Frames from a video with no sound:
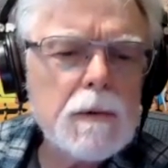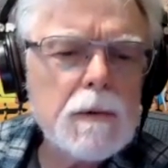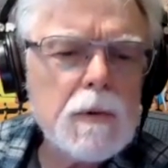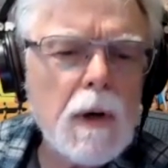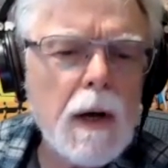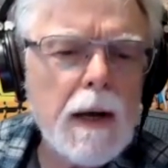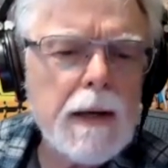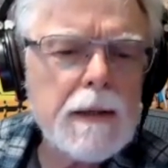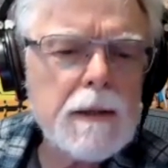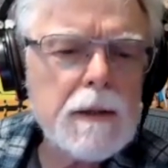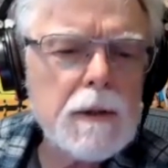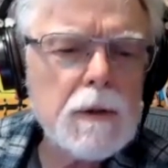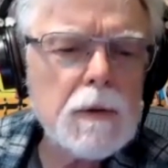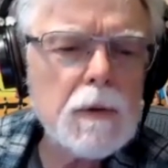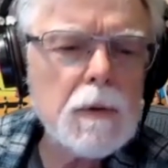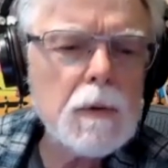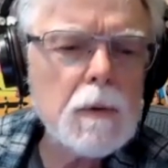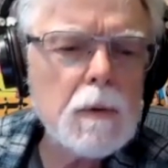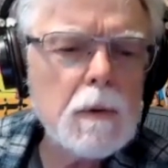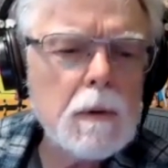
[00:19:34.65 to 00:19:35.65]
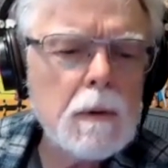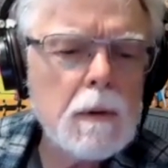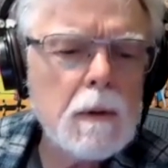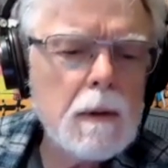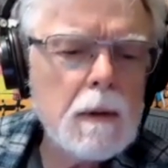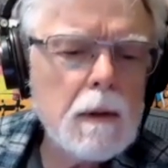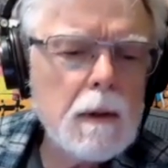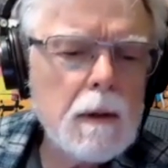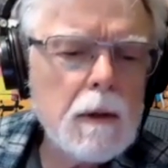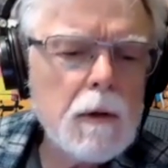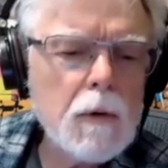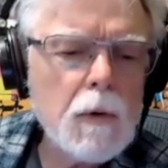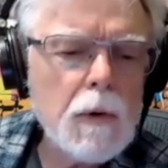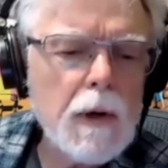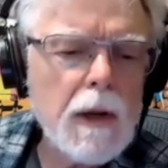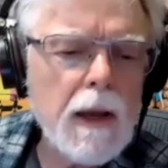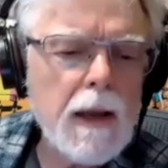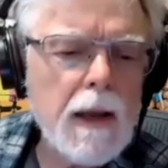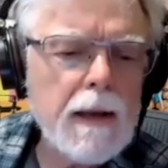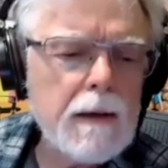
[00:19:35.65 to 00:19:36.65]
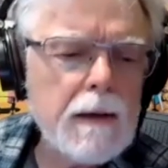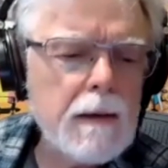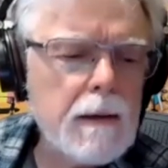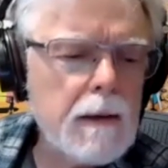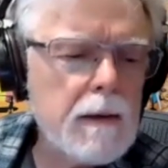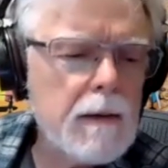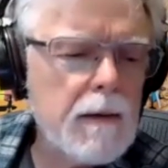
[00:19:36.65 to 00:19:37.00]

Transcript: try to create